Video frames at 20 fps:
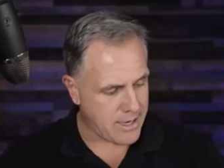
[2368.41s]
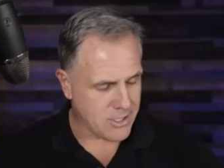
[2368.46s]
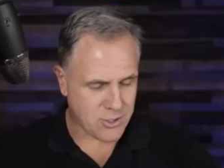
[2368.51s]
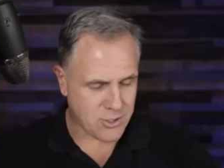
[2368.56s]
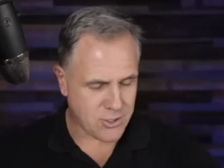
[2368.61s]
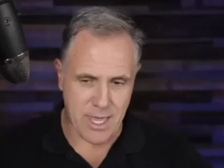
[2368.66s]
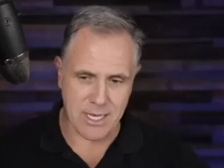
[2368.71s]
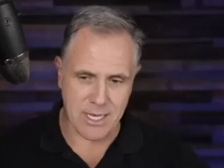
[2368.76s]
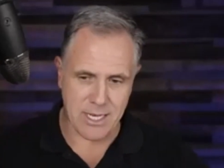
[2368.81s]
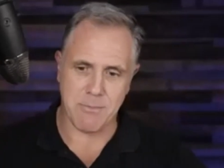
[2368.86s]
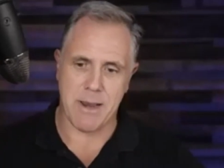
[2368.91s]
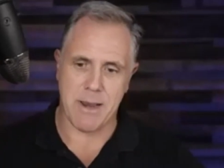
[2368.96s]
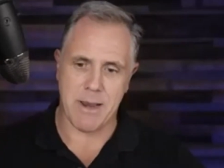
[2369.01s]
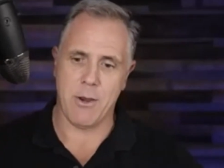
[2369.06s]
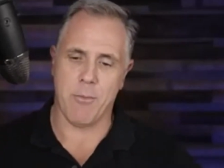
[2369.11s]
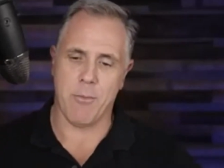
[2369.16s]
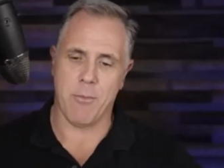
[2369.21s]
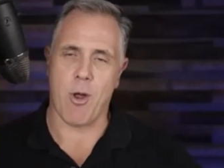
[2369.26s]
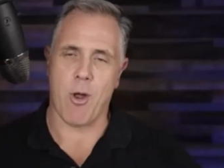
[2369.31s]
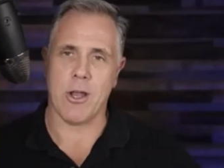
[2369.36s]
So that is my
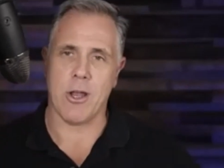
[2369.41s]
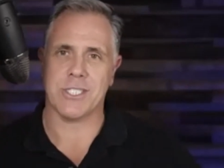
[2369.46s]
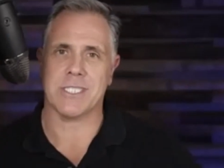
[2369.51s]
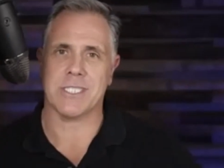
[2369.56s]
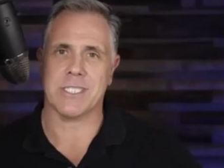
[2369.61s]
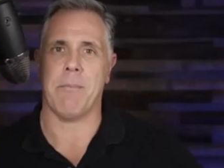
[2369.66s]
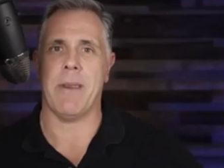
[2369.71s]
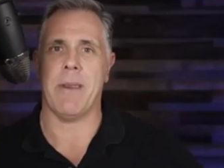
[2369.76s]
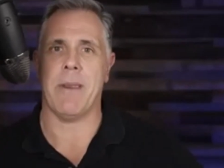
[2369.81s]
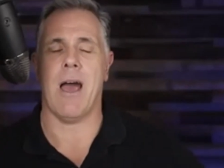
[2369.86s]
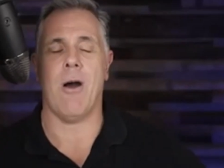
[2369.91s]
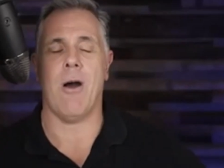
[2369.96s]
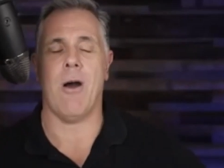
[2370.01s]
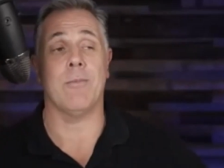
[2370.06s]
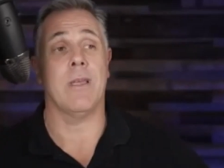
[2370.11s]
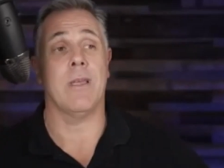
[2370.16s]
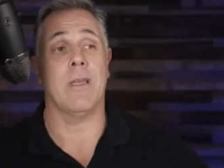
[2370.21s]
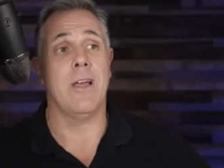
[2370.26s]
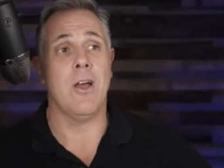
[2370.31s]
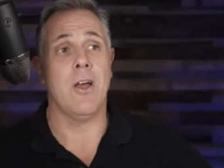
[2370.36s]
new project coming
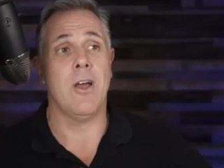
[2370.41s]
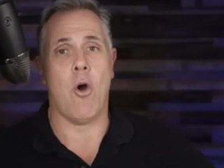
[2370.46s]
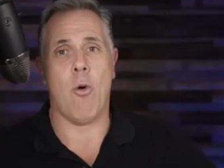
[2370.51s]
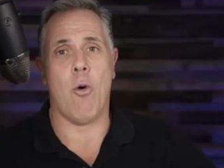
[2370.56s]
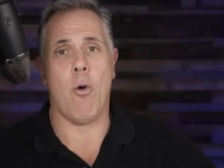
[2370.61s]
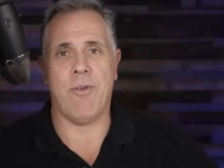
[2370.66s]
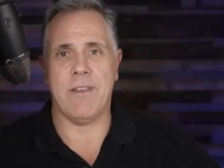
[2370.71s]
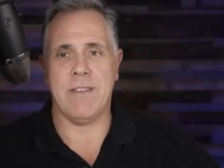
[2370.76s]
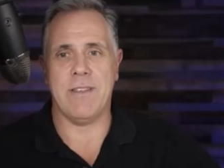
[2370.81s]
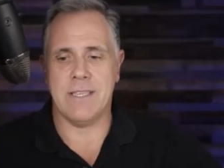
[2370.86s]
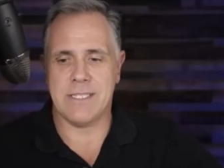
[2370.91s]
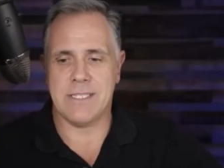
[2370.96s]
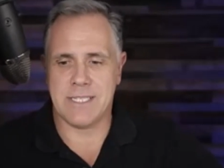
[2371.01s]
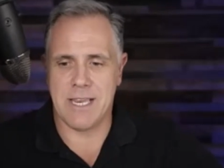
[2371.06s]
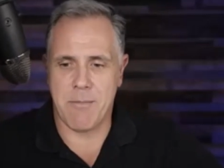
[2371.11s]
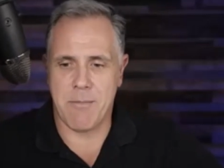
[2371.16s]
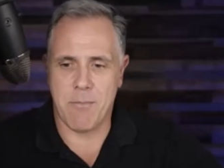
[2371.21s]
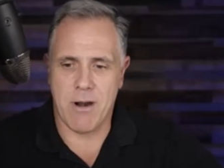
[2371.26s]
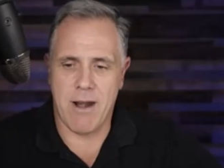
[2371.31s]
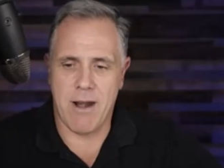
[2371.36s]
out hopefully
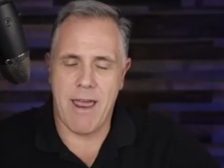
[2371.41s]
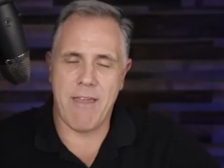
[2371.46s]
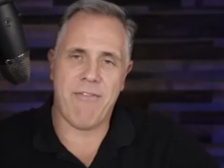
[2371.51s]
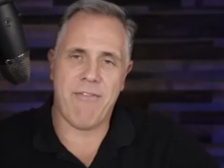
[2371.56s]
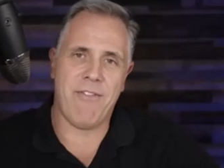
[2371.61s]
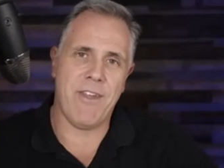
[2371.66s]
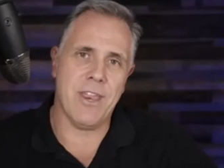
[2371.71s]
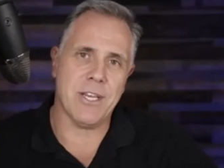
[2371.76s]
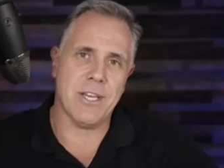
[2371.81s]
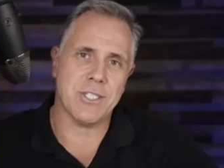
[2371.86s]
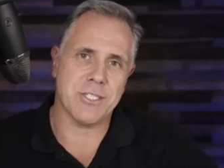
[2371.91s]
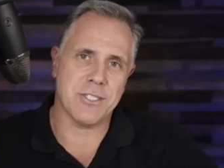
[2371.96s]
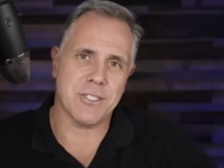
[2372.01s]
December I finish.